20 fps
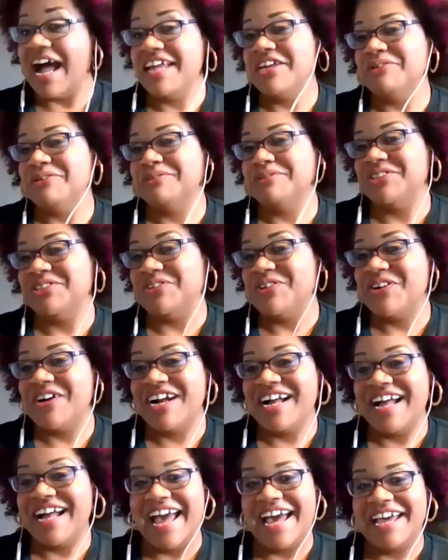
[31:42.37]
I know
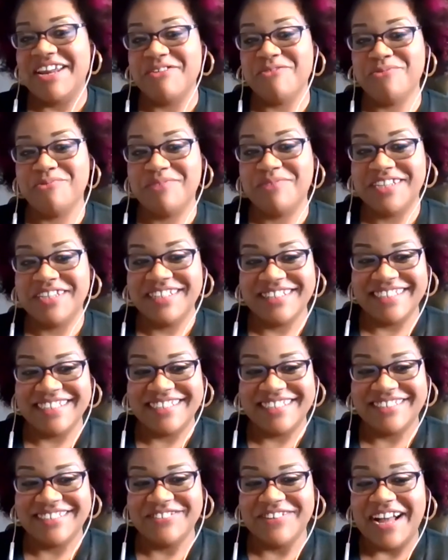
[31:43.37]
Laura had a
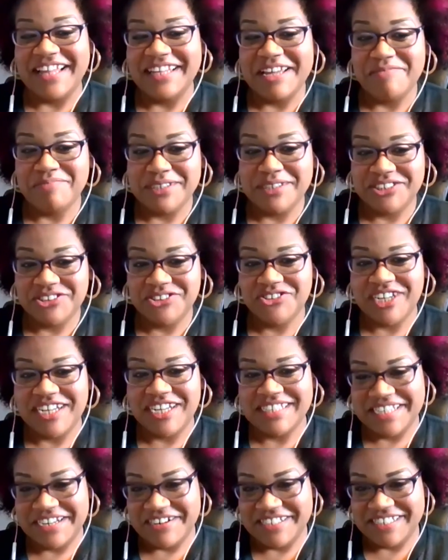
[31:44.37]
really cool, I love Mister
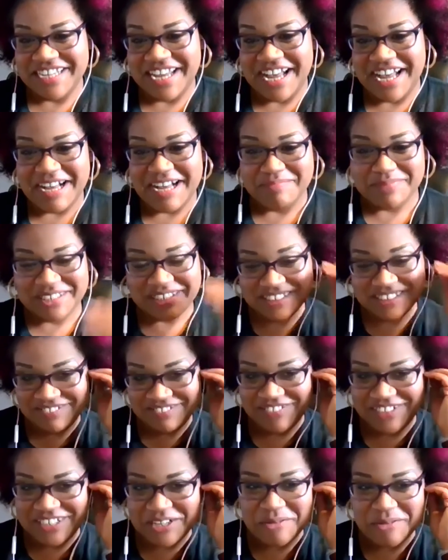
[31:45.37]
Triceratops.
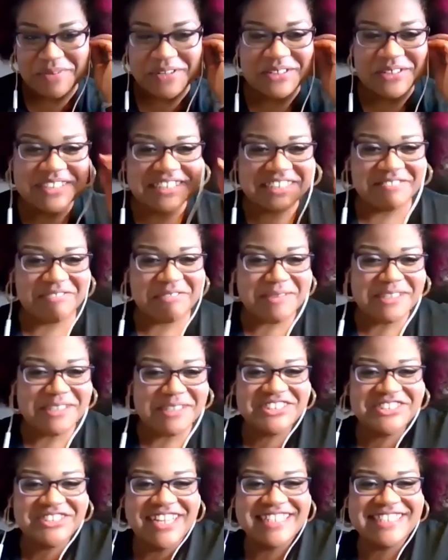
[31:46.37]
What are you building for
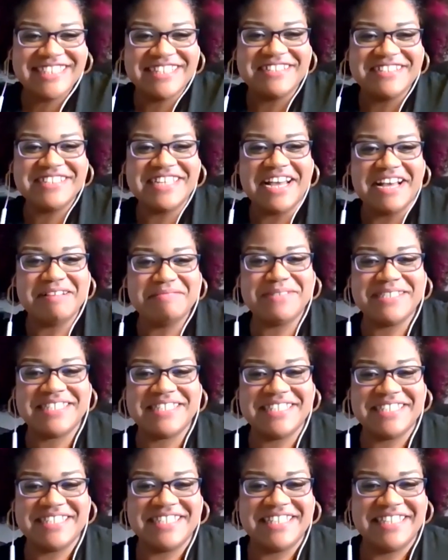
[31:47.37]
Mister Triceratops?